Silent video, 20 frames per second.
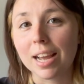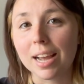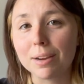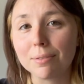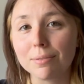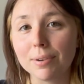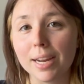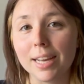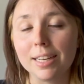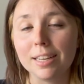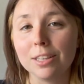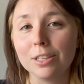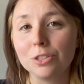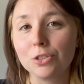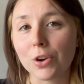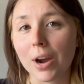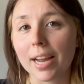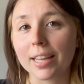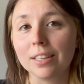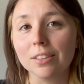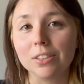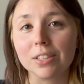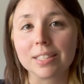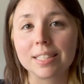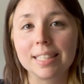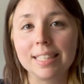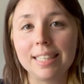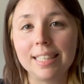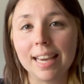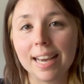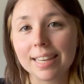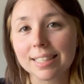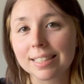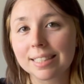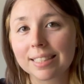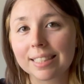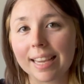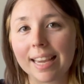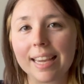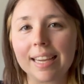I read Dracula's
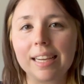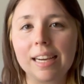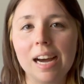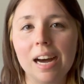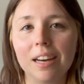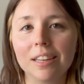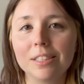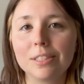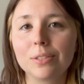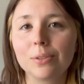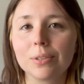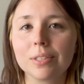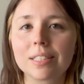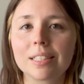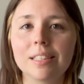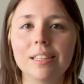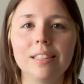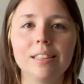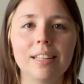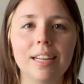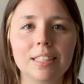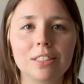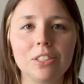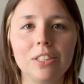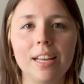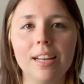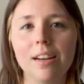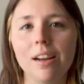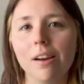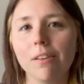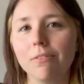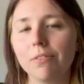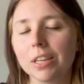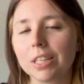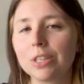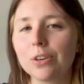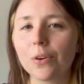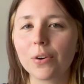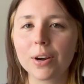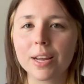Guest, a connoisseur's collection of
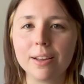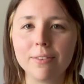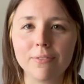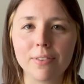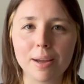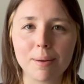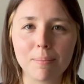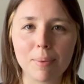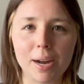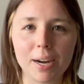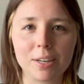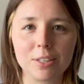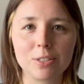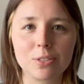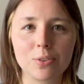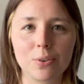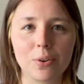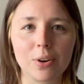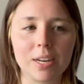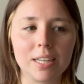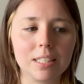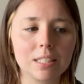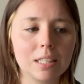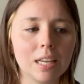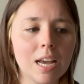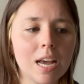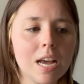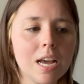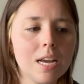Victorian vampire stories.